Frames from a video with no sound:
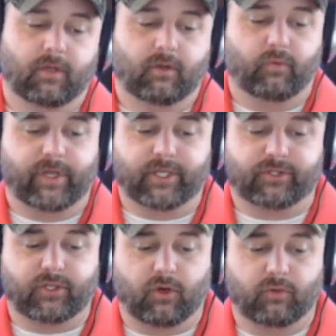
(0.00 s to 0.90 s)
We
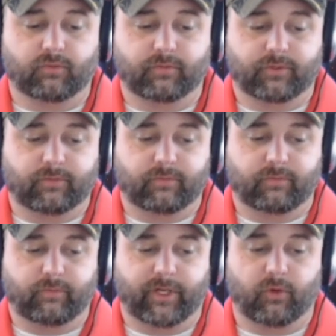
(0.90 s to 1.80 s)
don't
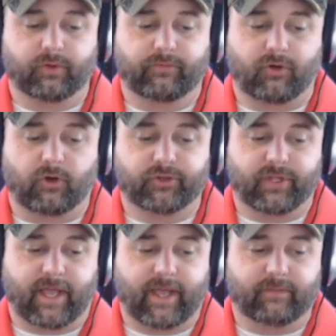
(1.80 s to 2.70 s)
divulge
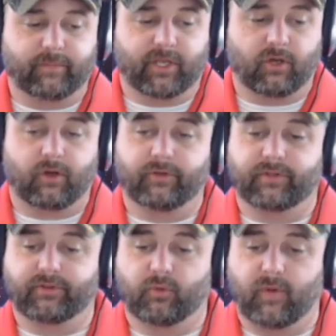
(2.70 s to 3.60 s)
that because
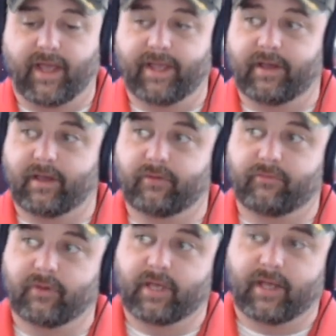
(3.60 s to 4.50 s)
it's a way
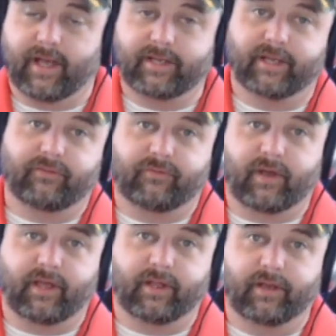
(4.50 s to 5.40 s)
of
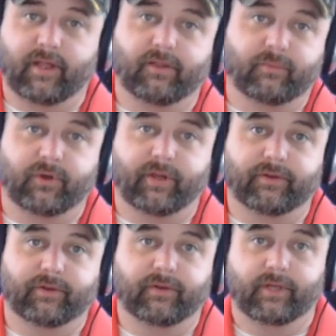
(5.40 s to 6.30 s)
identifying another
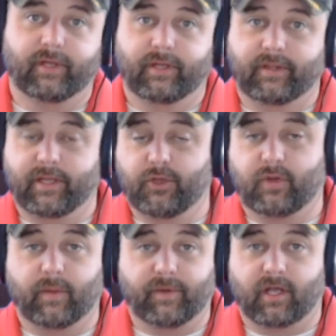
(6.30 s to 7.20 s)
brother that you
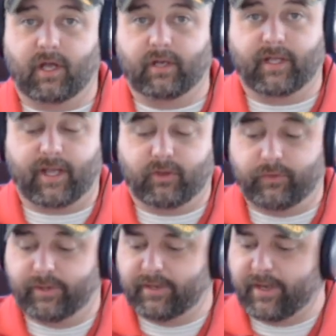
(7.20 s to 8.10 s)
come in contact
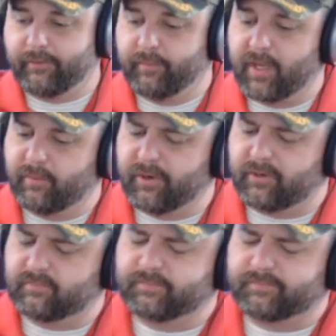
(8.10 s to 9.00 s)
with. And I remember